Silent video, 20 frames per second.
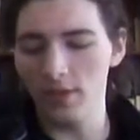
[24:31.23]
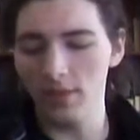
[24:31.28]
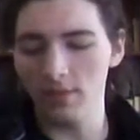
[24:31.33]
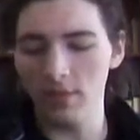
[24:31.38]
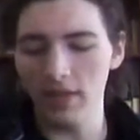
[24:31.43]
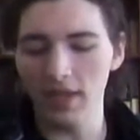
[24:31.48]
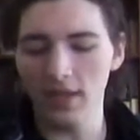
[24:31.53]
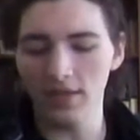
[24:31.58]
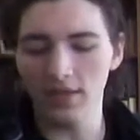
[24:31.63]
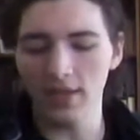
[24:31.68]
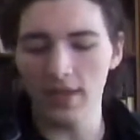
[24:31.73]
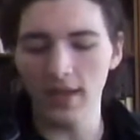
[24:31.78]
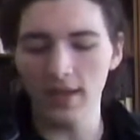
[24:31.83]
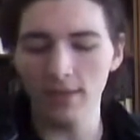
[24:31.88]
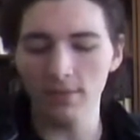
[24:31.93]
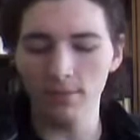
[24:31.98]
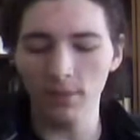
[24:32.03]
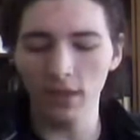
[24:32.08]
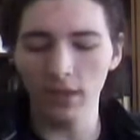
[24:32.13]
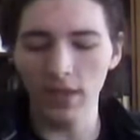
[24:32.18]
because
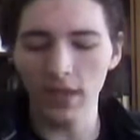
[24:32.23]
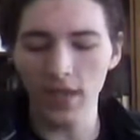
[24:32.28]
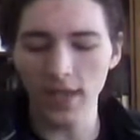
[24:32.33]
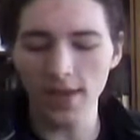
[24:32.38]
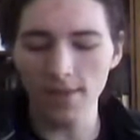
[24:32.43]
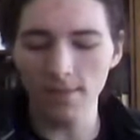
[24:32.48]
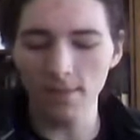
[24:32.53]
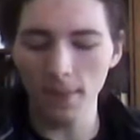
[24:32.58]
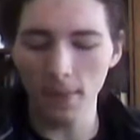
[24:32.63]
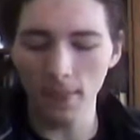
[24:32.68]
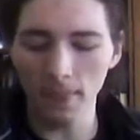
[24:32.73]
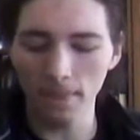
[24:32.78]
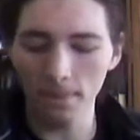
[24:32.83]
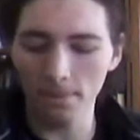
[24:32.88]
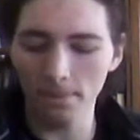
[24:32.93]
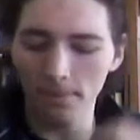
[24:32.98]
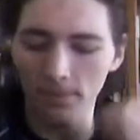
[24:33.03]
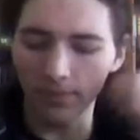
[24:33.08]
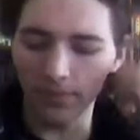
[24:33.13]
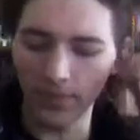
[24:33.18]
the
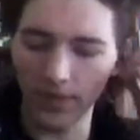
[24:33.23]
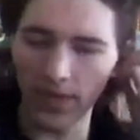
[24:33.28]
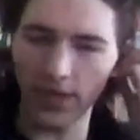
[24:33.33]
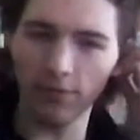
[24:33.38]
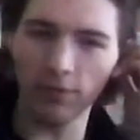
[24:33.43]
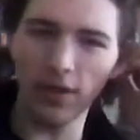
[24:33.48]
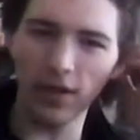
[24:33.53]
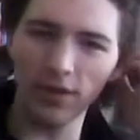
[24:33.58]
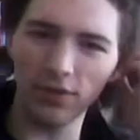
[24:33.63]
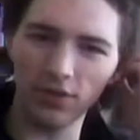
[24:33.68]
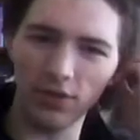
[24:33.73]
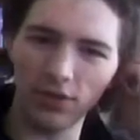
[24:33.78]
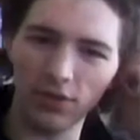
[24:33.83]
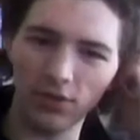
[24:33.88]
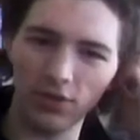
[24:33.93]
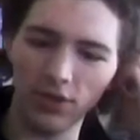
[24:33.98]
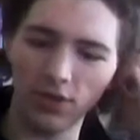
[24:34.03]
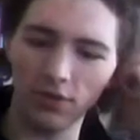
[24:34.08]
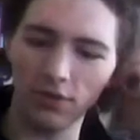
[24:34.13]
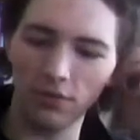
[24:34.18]
writers of the
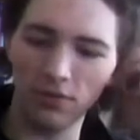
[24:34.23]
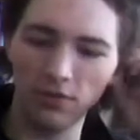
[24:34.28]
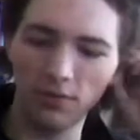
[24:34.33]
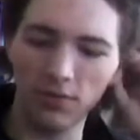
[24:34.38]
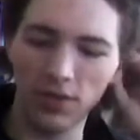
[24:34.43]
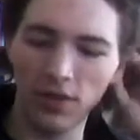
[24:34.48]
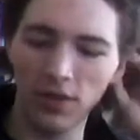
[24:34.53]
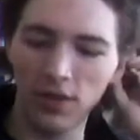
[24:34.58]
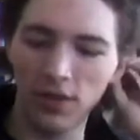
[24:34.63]
show